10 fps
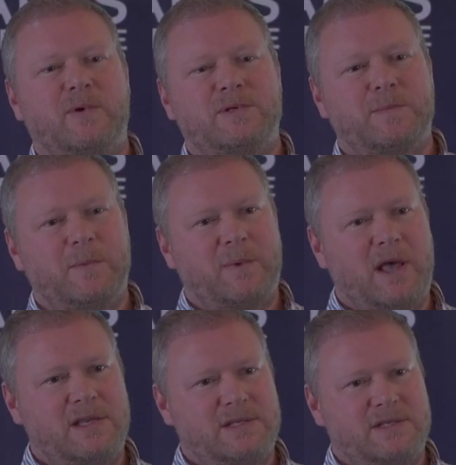multiple
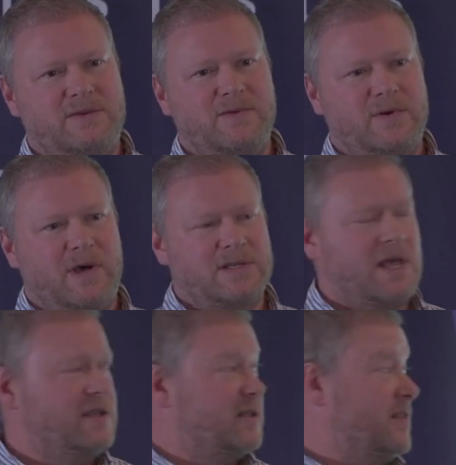players into your
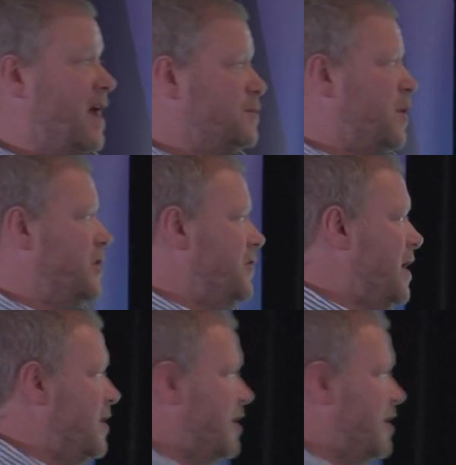organization. And that's what you're trying to